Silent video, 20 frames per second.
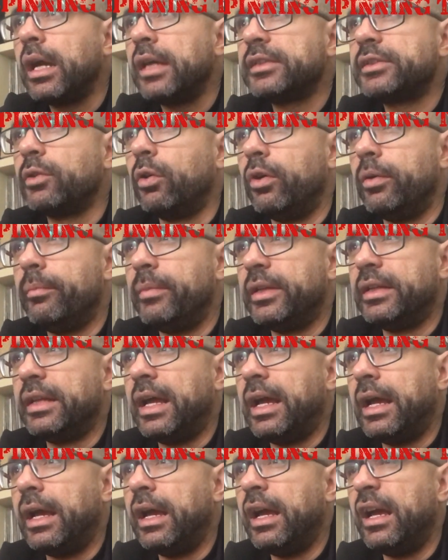I saw him in,
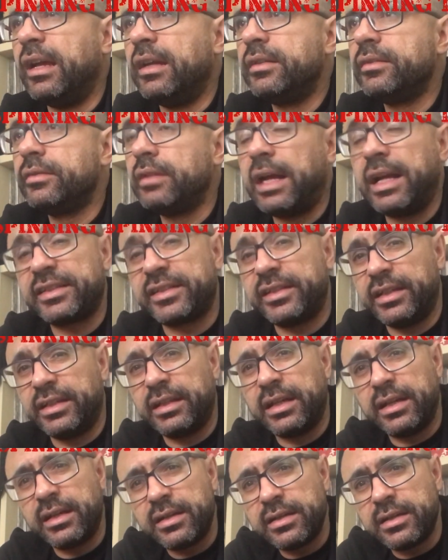
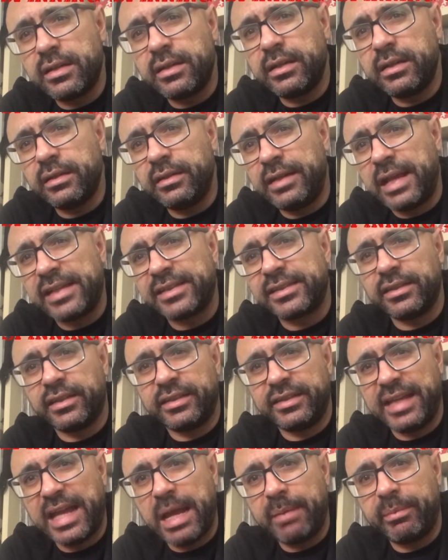actually less than
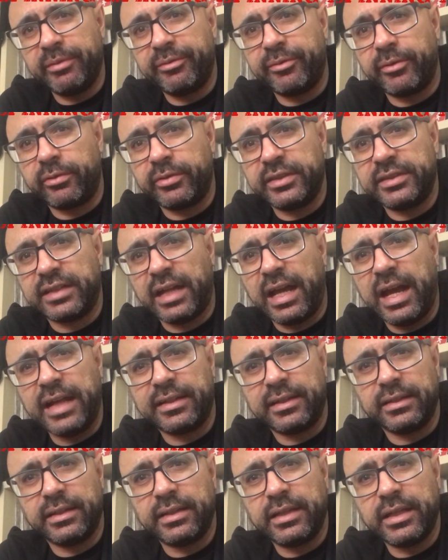a year before he
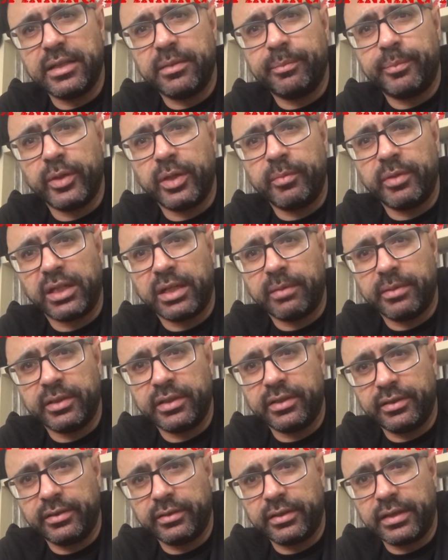died in Birmingham in
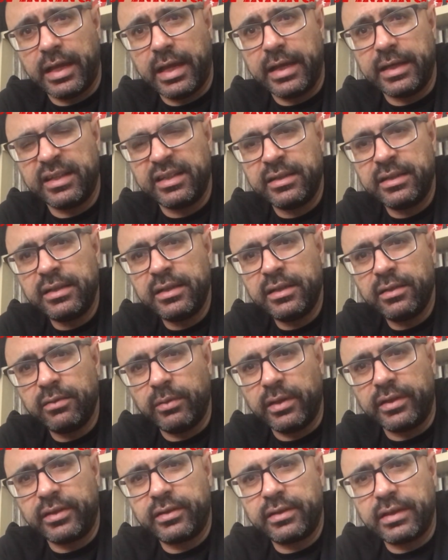the UK
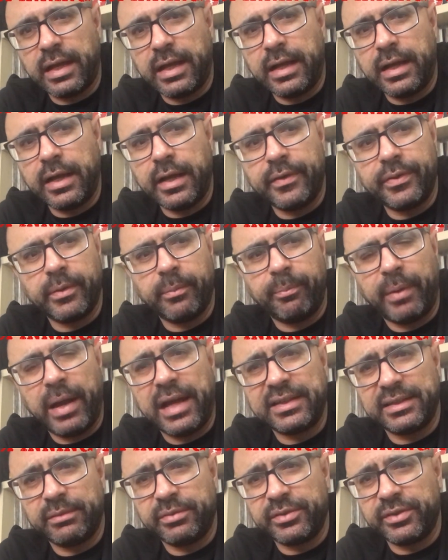with the
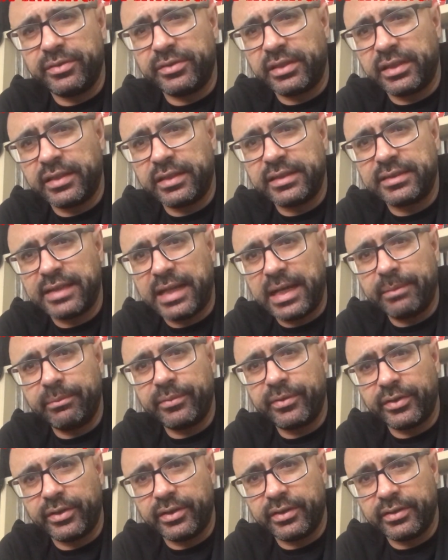band he was using at the time,
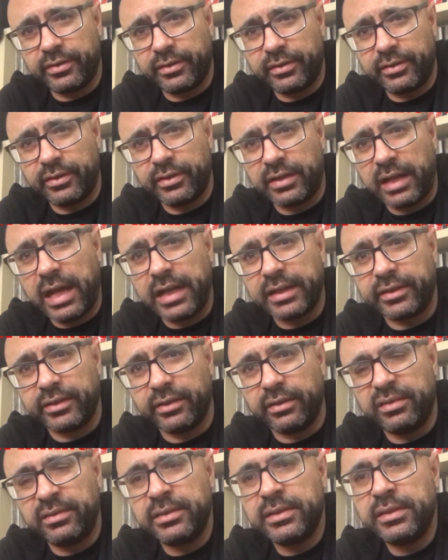Third Eye
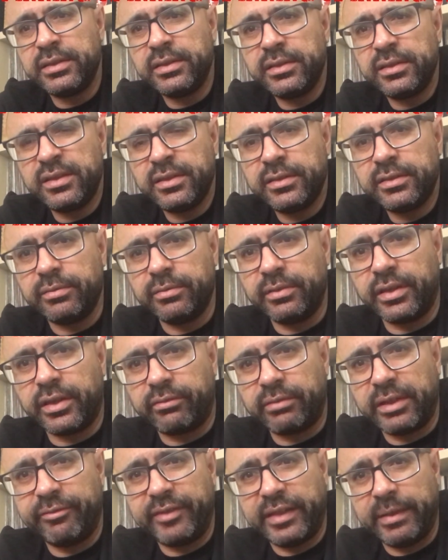Girl. So the
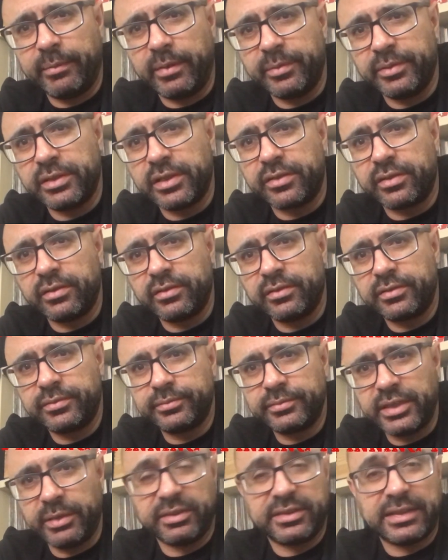three female musicians.
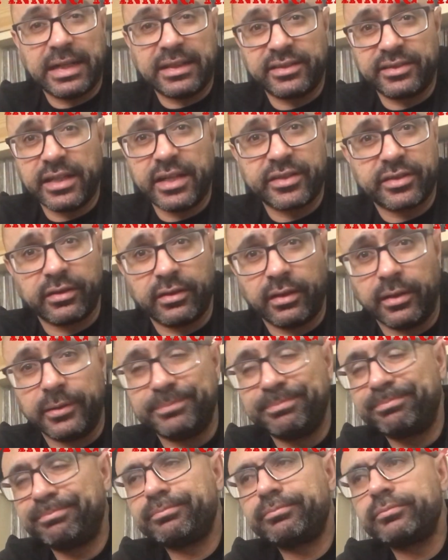He was sensational.